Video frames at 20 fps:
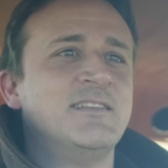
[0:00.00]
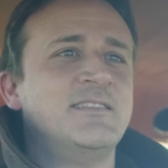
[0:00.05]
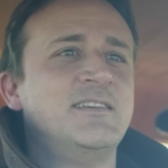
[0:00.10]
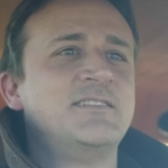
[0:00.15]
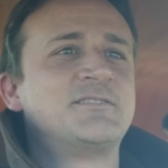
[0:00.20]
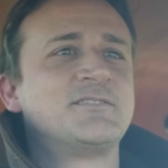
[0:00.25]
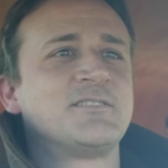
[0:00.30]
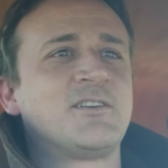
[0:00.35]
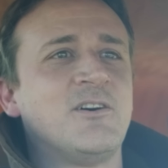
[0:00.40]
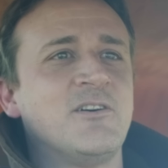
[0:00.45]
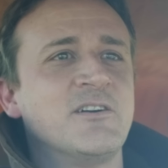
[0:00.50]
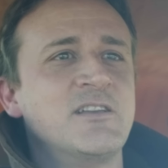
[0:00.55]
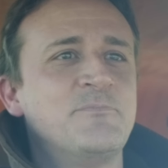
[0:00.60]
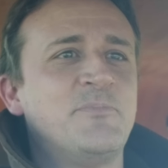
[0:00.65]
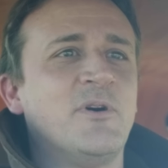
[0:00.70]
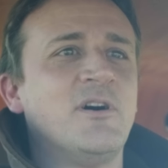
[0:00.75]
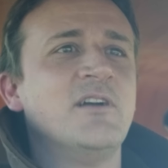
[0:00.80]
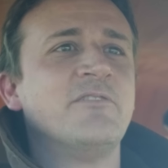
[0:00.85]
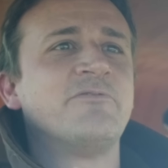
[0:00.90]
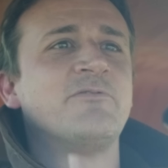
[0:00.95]
This is a car you
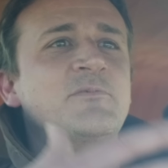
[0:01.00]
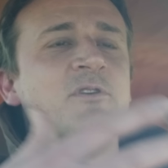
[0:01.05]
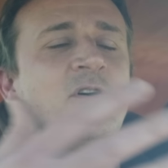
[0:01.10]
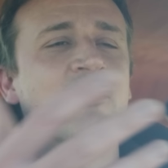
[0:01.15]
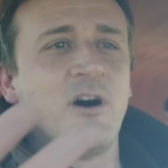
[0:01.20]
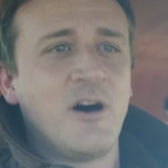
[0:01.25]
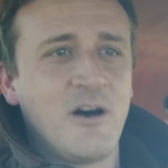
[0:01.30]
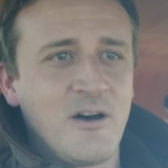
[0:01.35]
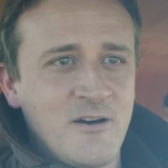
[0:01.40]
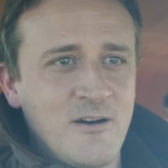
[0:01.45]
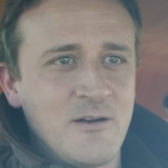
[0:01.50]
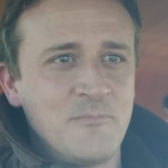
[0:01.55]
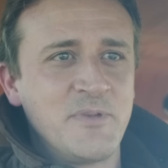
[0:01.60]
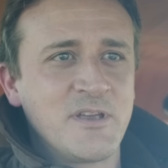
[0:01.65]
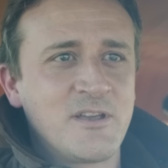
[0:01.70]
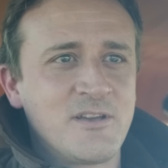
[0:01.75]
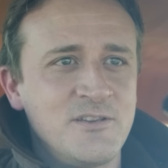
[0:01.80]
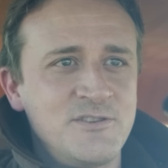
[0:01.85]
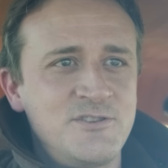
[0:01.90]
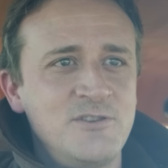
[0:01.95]
buy from your heart
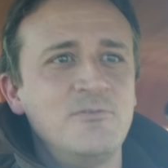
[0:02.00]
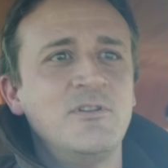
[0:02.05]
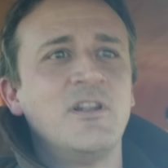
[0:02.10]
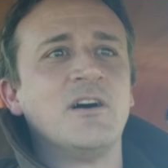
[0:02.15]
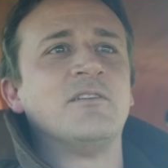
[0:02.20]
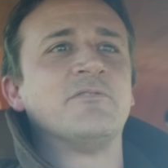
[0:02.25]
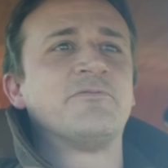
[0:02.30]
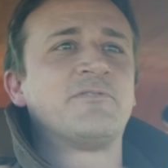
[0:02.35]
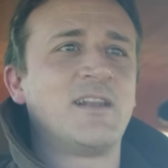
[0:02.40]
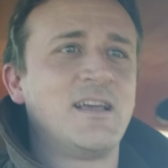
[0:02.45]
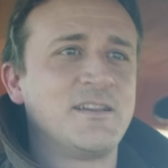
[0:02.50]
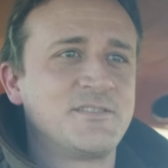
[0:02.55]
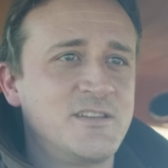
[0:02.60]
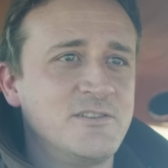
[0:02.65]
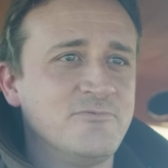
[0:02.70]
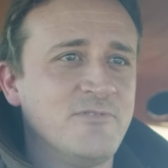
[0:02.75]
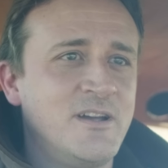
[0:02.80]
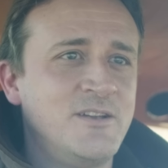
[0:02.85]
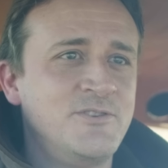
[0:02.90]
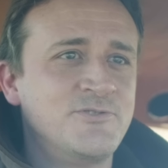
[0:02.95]
because you love classic
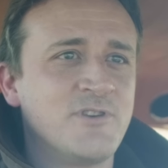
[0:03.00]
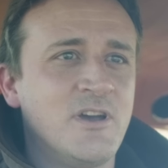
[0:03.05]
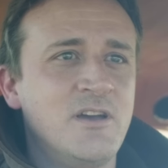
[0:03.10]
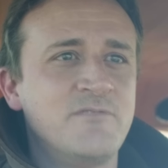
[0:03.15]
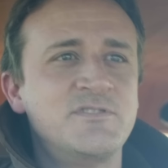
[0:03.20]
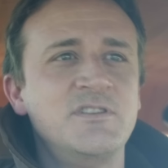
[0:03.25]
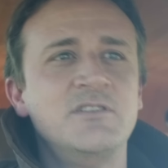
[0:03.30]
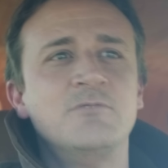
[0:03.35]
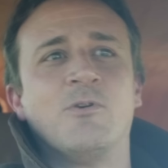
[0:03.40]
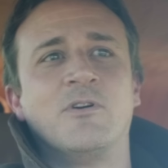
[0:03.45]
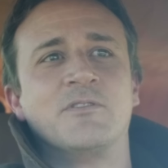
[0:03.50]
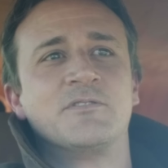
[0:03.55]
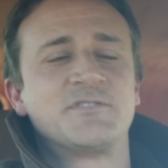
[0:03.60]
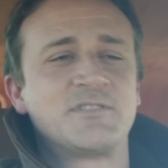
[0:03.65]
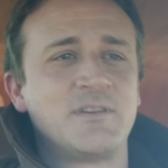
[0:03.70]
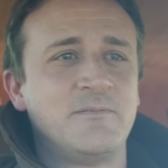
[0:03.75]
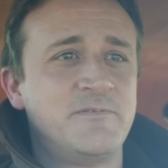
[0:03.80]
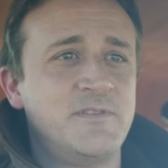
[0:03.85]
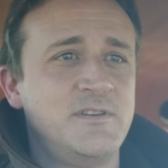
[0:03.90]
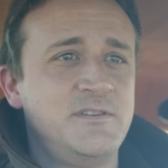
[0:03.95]
Range Rovers and you want
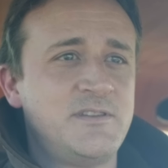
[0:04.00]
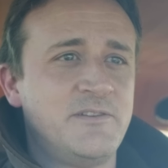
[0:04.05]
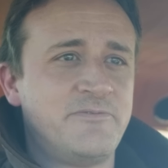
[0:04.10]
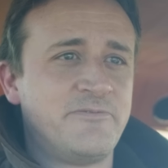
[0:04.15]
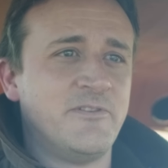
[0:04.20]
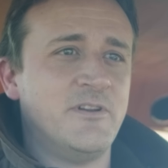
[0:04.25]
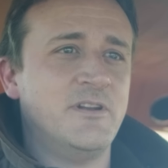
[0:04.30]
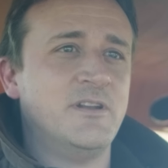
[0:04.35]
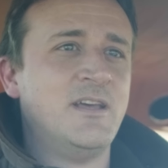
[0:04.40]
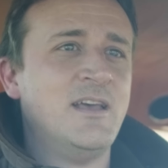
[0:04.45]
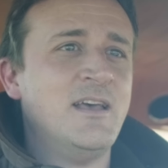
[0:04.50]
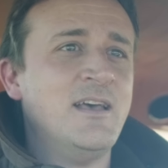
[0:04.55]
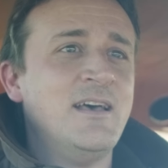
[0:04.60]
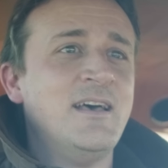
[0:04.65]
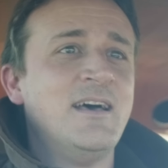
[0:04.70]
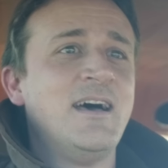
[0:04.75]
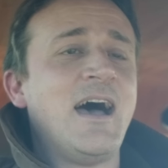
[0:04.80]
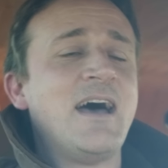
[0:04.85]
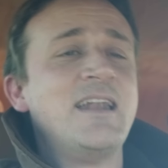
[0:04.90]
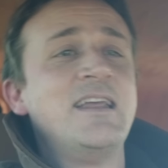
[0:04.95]
something different,
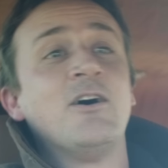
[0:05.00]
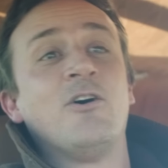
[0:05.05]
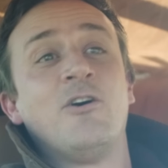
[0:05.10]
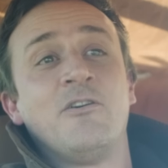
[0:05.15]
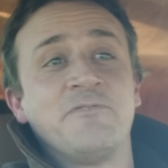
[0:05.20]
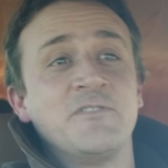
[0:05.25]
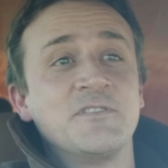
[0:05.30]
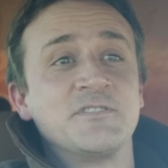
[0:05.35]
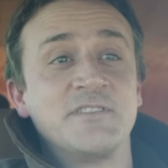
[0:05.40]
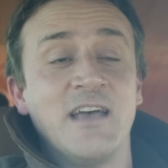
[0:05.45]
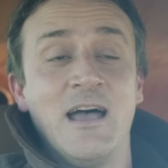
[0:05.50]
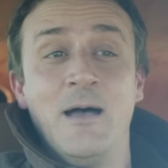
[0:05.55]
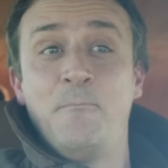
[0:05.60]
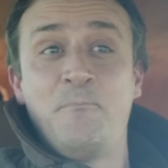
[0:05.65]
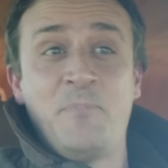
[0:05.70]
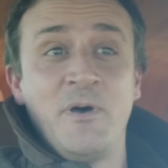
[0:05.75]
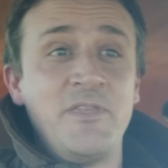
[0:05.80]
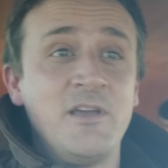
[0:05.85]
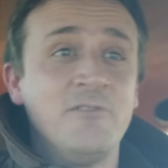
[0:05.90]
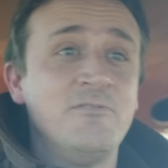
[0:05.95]
and it offers that.
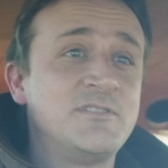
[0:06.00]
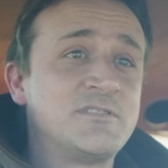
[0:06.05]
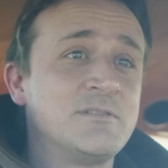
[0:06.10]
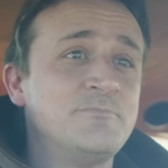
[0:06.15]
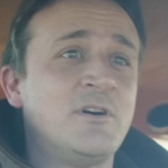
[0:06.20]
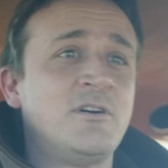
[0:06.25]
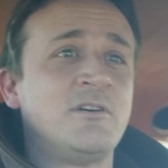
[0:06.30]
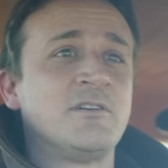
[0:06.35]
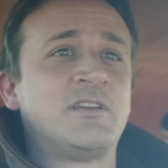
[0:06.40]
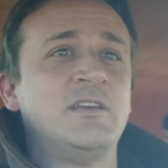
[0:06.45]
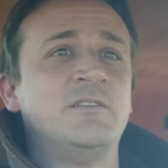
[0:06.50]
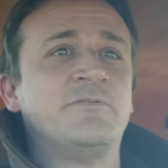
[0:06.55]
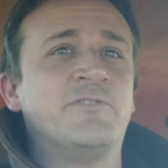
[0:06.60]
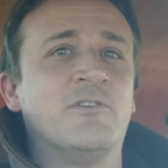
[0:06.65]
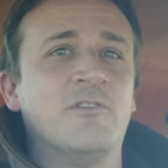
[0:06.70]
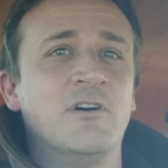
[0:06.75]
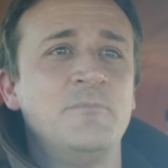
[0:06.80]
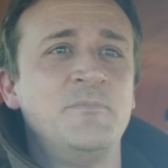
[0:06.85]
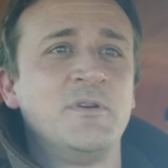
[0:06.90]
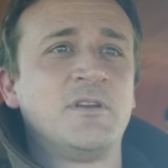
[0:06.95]
But there is a market
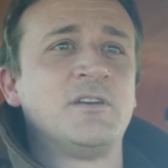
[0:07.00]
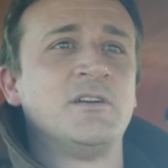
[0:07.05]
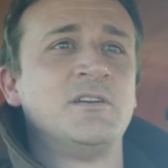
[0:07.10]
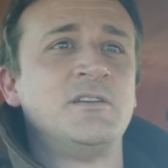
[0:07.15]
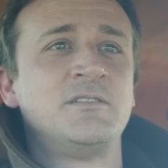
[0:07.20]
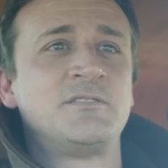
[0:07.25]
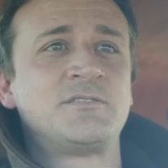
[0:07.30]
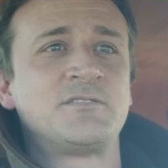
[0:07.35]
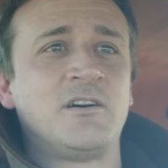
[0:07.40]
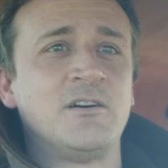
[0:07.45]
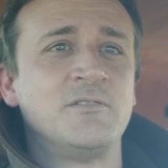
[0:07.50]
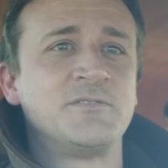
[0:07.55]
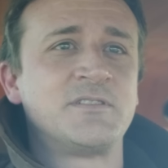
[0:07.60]
for it, because I was